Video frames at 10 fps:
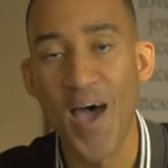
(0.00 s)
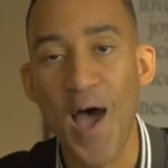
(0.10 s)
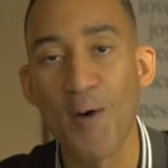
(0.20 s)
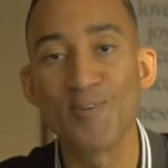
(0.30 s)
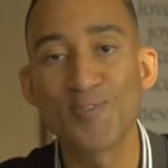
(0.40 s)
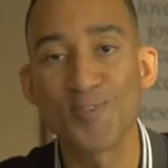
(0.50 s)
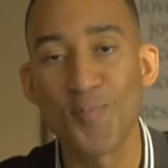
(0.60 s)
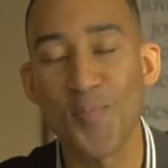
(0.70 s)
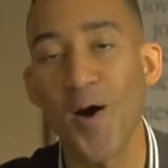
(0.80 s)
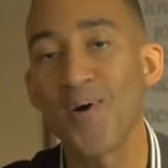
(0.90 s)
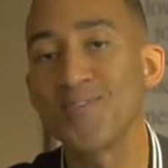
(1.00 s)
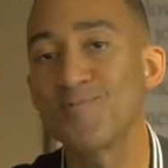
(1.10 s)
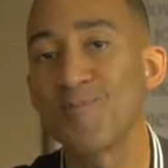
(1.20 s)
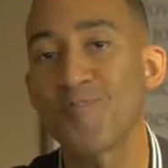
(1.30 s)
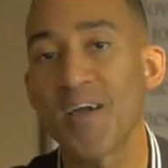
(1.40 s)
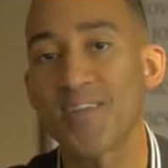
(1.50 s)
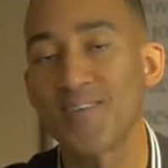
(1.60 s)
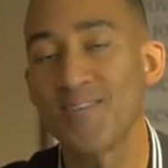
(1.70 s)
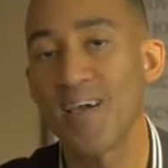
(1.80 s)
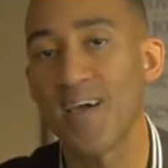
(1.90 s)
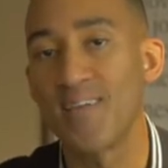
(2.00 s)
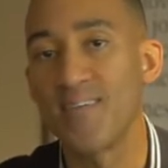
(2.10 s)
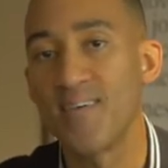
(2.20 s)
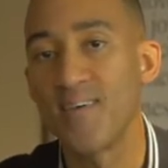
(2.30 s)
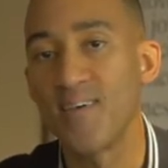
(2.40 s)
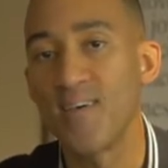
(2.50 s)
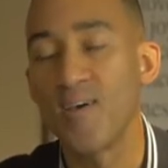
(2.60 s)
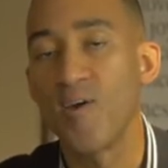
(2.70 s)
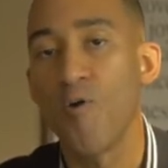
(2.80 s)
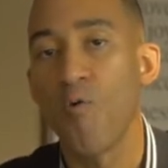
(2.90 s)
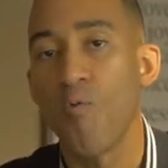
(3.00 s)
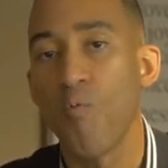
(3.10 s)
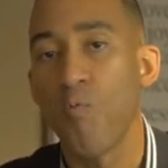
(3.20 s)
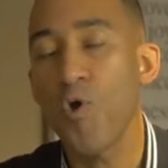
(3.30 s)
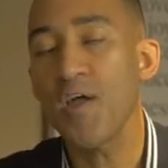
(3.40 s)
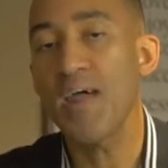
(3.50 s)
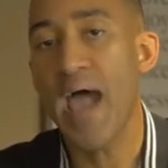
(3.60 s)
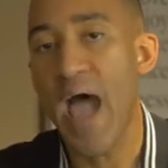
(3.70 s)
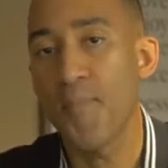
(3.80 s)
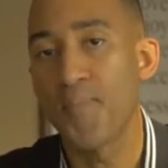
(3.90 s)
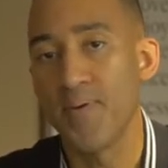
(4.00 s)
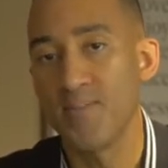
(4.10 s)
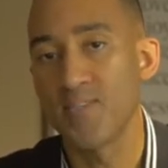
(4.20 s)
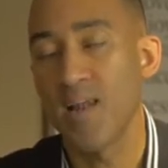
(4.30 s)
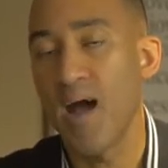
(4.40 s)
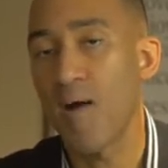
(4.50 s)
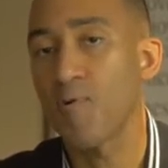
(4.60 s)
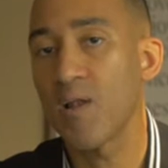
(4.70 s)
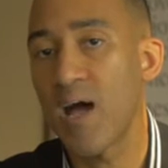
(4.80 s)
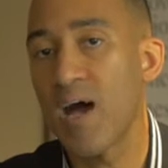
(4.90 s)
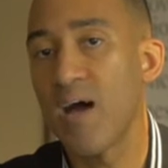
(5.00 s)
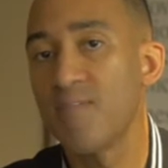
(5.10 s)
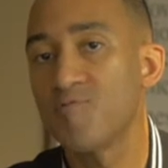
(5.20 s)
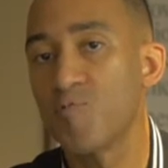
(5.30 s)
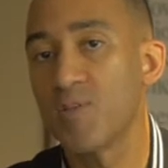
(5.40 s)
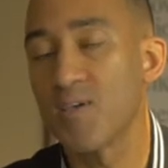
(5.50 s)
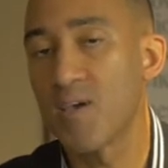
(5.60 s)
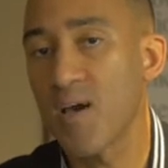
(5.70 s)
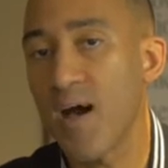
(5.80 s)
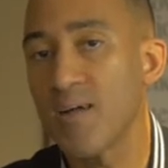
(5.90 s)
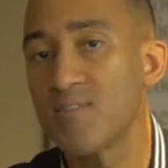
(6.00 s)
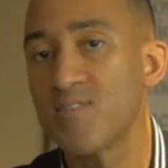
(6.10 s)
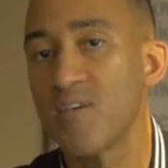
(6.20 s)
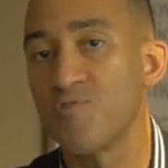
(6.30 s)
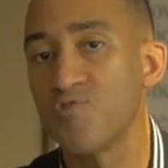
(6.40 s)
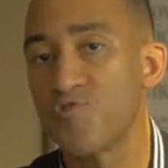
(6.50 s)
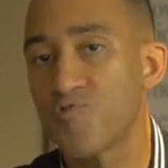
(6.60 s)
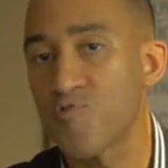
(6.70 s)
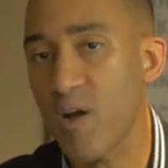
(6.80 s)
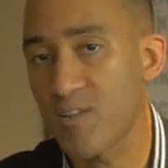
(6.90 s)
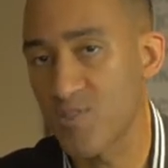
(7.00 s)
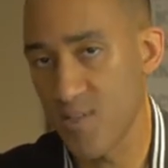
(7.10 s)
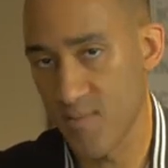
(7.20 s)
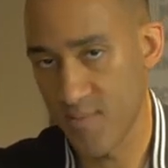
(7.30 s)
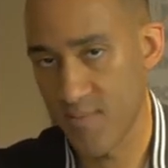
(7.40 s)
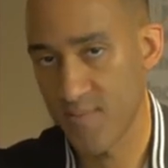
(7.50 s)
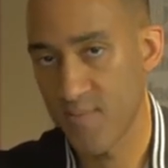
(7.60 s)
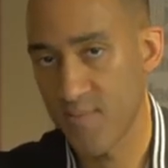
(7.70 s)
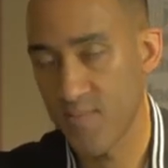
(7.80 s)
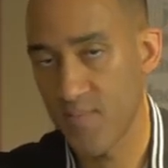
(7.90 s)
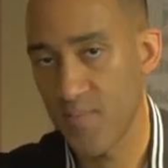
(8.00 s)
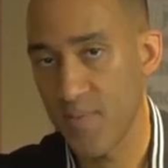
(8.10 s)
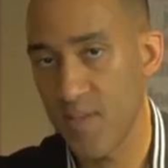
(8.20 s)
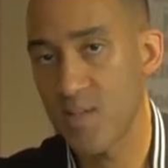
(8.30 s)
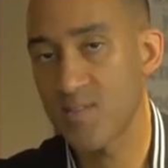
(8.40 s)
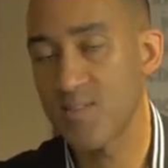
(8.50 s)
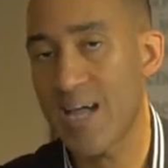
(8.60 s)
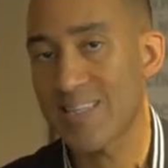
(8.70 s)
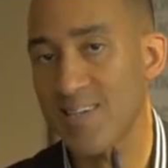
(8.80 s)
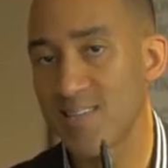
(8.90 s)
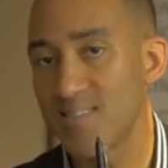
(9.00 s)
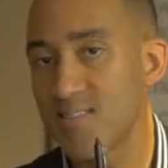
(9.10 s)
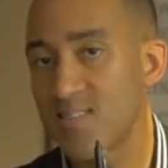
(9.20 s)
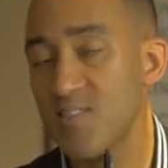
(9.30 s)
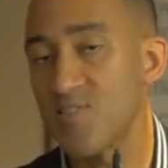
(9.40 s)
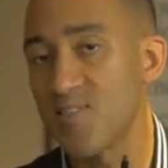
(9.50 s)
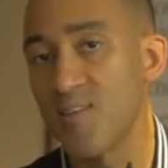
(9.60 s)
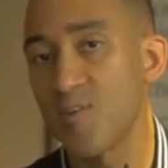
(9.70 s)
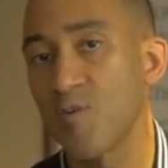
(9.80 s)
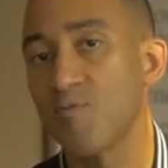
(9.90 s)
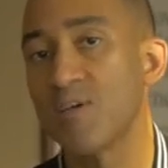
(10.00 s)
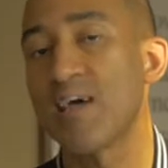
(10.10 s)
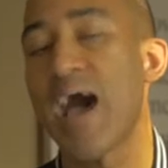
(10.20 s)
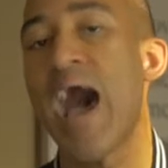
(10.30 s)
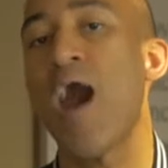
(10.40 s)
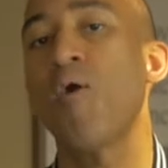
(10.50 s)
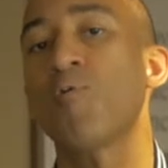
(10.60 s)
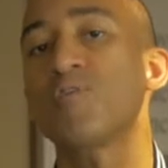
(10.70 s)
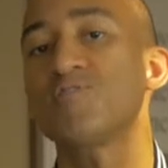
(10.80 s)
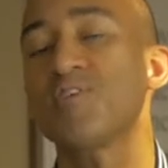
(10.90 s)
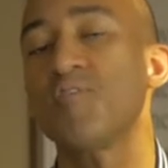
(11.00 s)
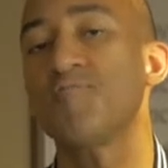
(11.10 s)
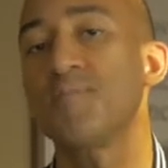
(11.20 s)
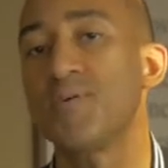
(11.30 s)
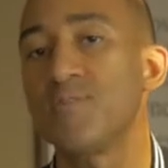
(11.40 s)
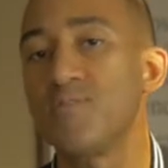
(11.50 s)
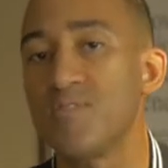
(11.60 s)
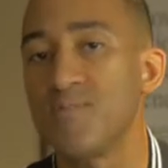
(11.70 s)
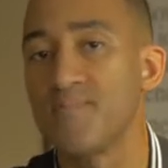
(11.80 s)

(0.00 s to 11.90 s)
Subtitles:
I want you to pause and reflect on that. What happens in our lives when God's instruction is not consistent with our self-image?